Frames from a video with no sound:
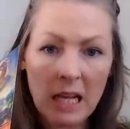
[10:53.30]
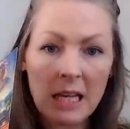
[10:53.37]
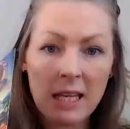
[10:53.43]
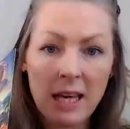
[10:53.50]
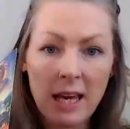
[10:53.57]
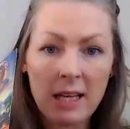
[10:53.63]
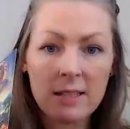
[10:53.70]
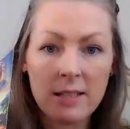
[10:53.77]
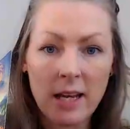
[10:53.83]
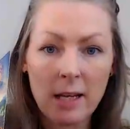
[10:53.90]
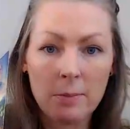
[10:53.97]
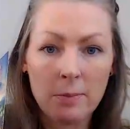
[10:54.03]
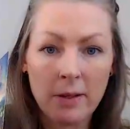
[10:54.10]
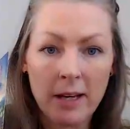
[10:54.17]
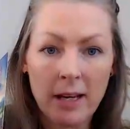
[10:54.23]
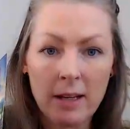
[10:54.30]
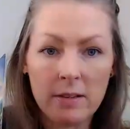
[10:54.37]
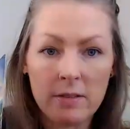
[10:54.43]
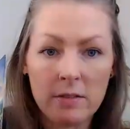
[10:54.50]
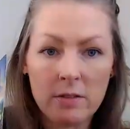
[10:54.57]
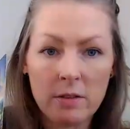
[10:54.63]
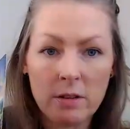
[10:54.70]
can take
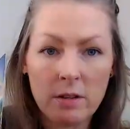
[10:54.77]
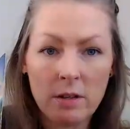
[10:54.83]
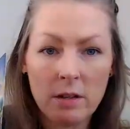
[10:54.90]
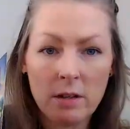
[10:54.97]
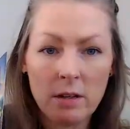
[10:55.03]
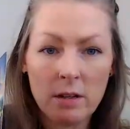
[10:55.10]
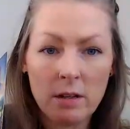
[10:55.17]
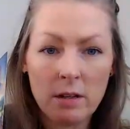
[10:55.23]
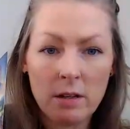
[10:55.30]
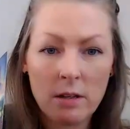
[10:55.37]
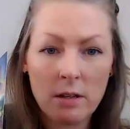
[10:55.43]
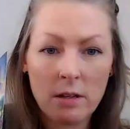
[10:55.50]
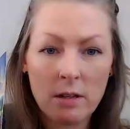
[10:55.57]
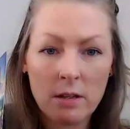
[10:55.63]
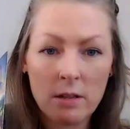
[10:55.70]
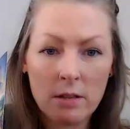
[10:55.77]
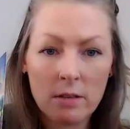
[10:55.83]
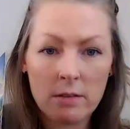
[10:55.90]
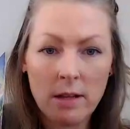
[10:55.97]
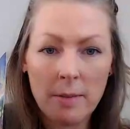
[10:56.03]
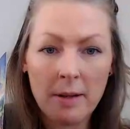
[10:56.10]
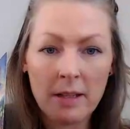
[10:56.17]
place. Does
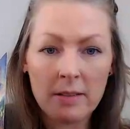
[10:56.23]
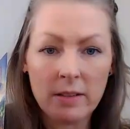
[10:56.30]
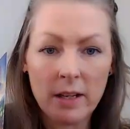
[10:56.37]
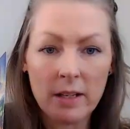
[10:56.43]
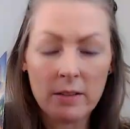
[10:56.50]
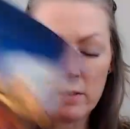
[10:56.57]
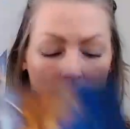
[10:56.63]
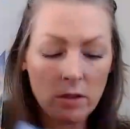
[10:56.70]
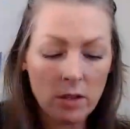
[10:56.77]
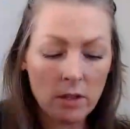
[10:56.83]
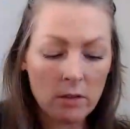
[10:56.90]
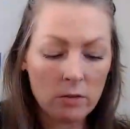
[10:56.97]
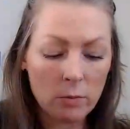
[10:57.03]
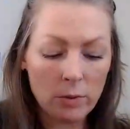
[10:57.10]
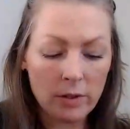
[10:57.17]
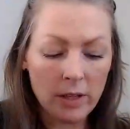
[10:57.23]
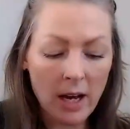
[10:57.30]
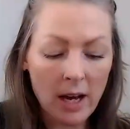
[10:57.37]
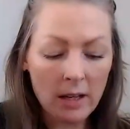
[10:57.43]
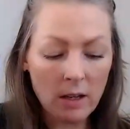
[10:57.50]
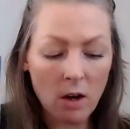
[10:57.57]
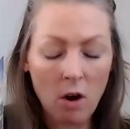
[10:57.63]
that make sense? So we're
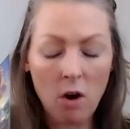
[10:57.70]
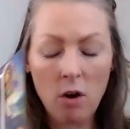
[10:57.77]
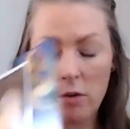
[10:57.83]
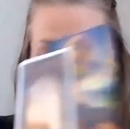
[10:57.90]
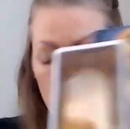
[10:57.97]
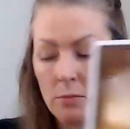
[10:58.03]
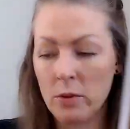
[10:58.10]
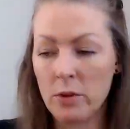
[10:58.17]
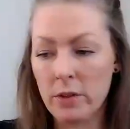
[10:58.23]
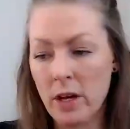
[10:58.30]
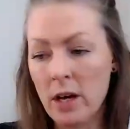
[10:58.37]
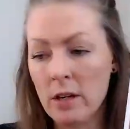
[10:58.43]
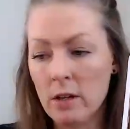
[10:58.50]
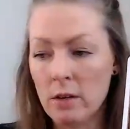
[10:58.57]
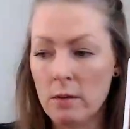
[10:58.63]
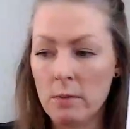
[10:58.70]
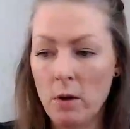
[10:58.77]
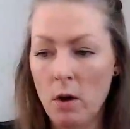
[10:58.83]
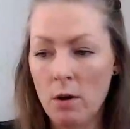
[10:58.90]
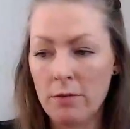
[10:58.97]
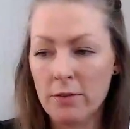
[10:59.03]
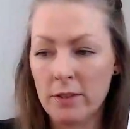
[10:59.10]
not we're not a
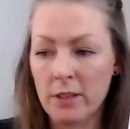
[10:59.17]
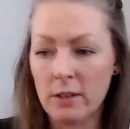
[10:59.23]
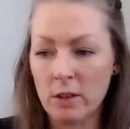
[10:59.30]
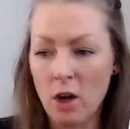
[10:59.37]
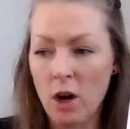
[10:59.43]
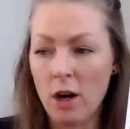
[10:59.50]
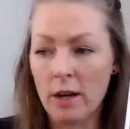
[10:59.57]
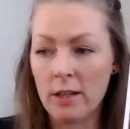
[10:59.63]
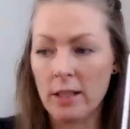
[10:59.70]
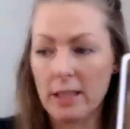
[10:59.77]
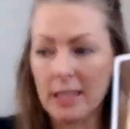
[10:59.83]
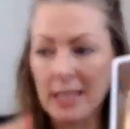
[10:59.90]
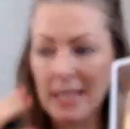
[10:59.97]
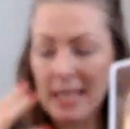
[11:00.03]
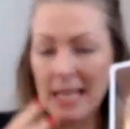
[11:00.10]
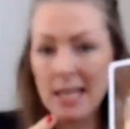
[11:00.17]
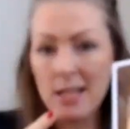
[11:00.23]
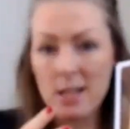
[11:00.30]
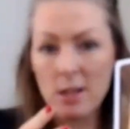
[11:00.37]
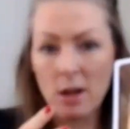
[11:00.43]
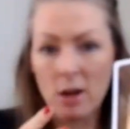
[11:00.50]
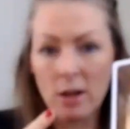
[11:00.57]
awfully lot like
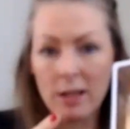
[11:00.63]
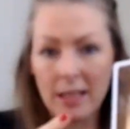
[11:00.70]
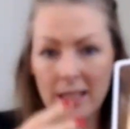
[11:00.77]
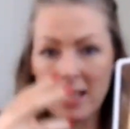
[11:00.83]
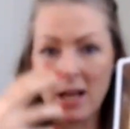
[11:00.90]
in like